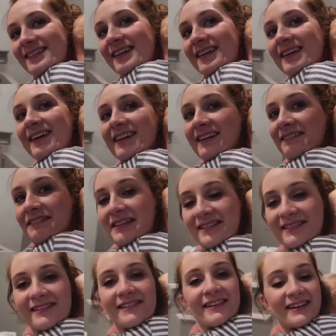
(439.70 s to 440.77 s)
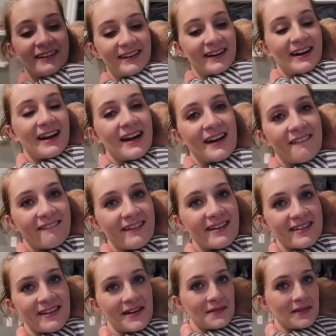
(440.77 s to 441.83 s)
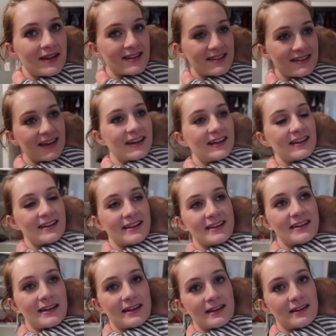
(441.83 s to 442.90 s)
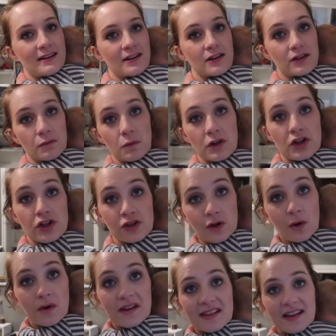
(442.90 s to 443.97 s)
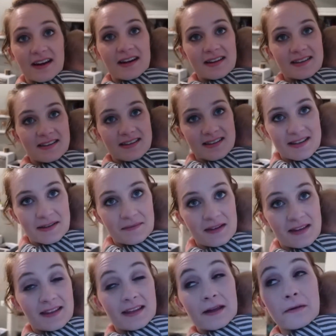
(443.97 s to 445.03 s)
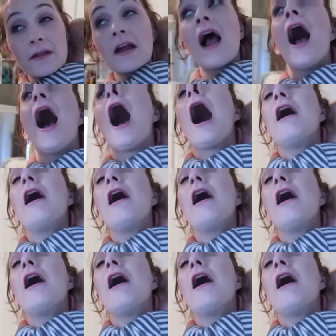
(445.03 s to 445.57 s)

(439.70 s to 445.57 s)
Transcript: he's like hugging me so hard. When I saw him last night, he was so excited to see me. Like he was like,